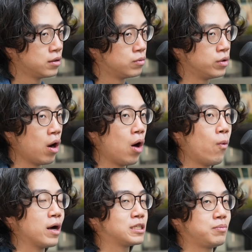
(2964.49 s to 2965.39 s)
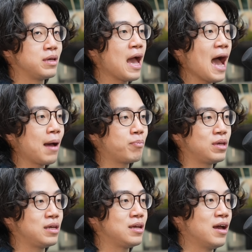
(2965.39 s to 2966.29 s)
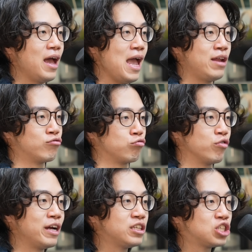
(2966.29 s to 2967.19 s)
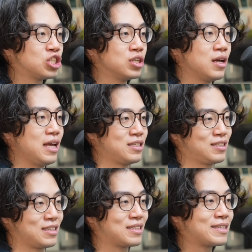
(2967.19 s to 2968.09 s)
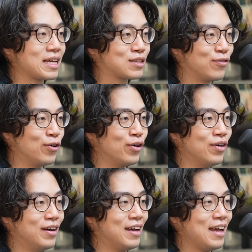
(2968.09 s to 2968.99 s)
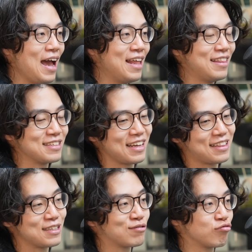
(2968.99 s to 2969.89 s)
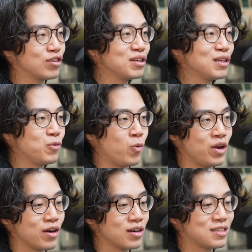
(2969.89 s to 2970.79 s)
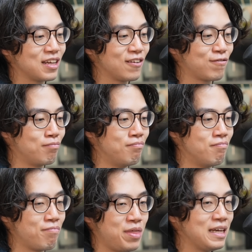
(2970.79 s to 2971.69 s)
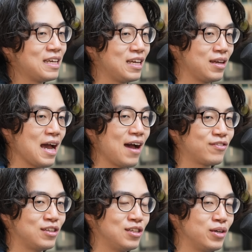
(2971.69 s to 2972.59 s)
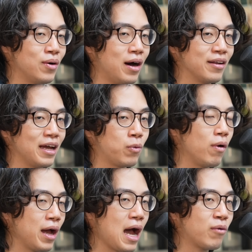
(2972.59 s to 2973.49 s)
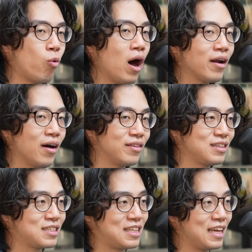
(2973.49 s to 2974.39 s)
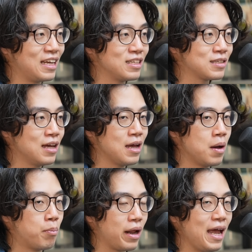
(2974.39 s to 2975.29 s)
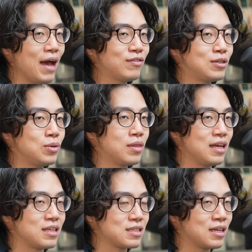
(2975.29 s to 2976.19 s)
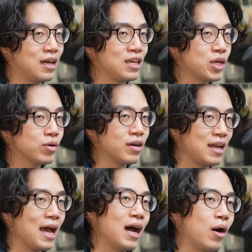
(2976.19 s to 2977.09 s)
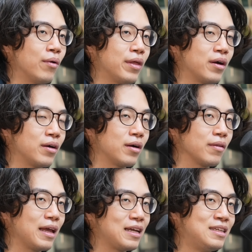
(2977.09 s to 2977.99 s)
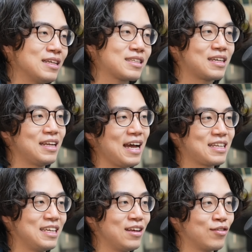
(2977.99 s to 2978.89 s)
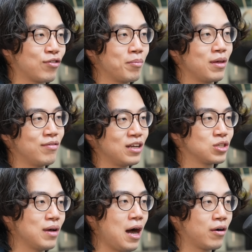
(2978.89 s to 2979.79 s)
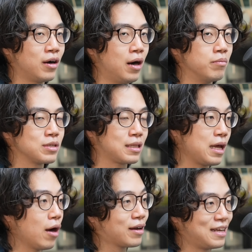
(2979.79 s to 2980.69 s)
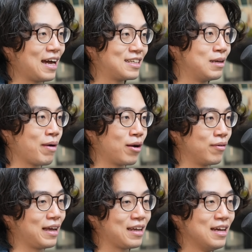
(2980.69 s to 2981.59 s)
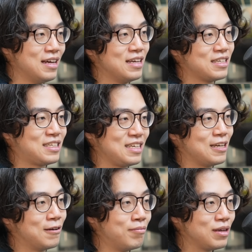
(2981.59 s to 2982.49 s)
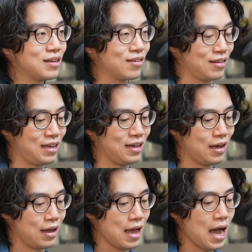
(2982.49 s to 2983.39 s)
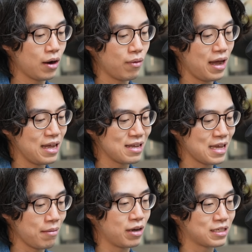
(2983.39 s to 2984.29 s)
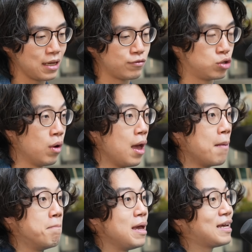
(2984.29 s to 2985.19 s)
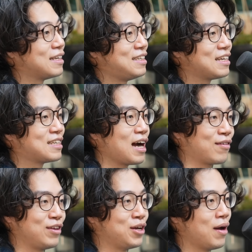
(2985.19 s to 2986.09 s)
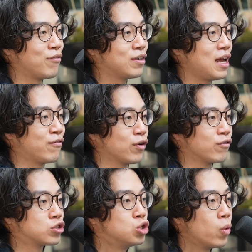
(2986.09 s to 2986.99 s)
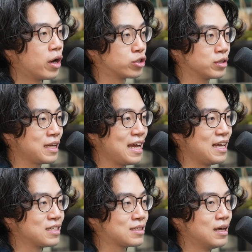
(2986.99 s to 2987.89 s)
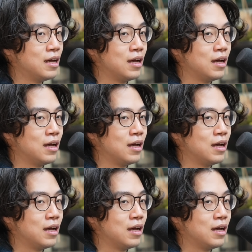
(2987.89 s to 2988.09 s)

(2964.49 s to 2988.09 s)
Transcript: we all want to be happy and rich and successful. And there's like this really weird set of thinking you have to do. I'm like, well, I, I want all these things, but I have to do things here and now that are like disconnected from the eventual outcomes. Like they are connected, but I don't yeah. like see it immediately. How do I get myself to make a TikTok video every day for over 200 days